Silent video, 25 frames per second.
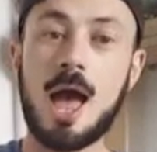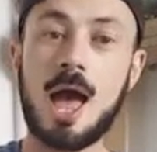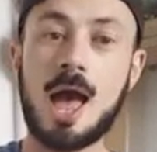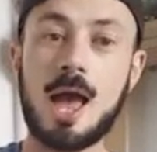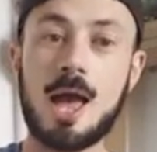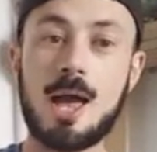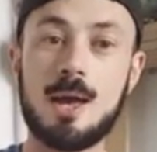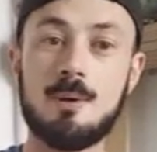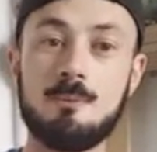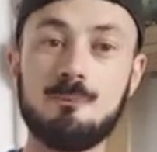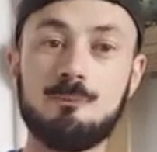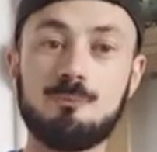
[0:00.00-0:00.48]

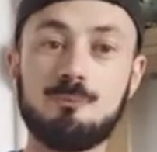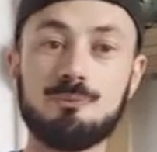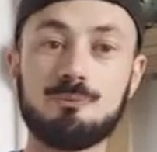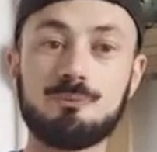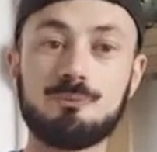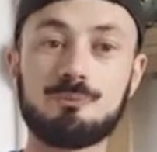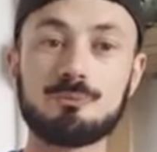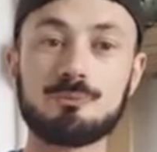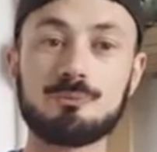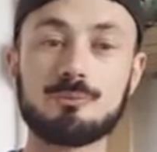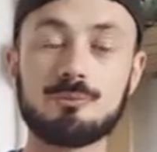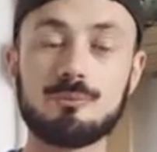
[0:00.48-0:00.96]

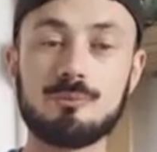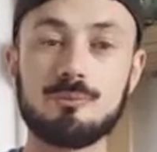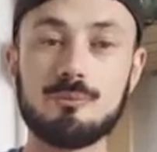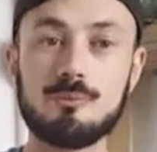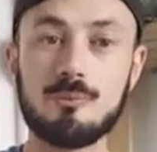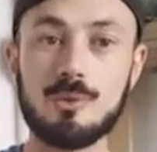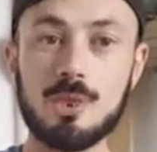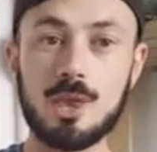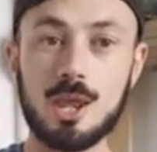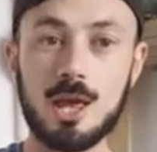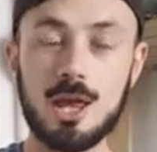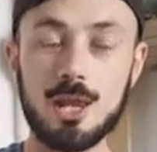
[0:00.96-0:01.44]

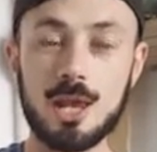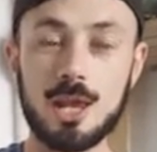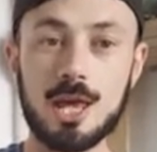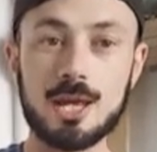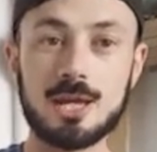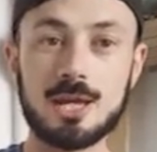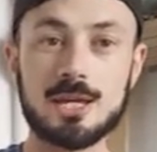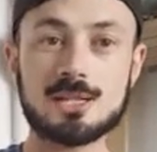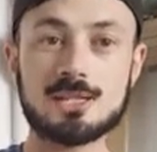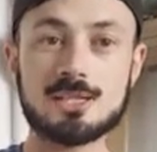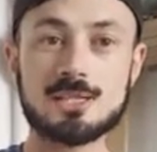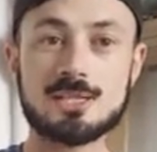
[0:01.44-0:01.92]

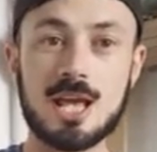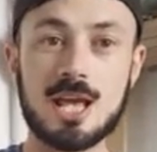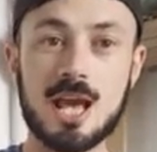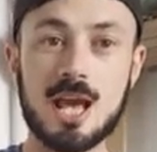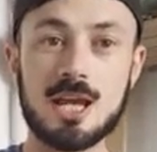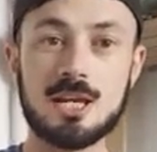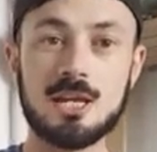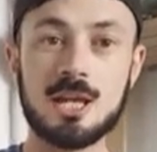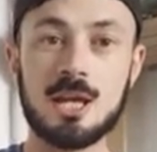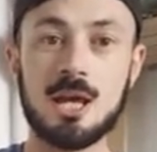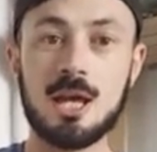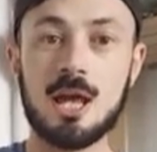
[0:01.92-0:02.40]
Like I
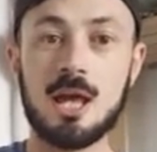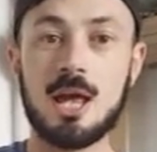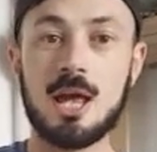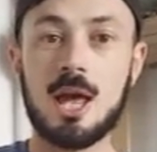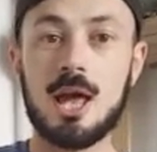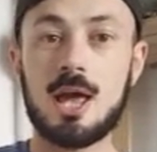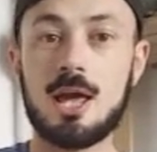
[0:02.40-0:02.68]
said,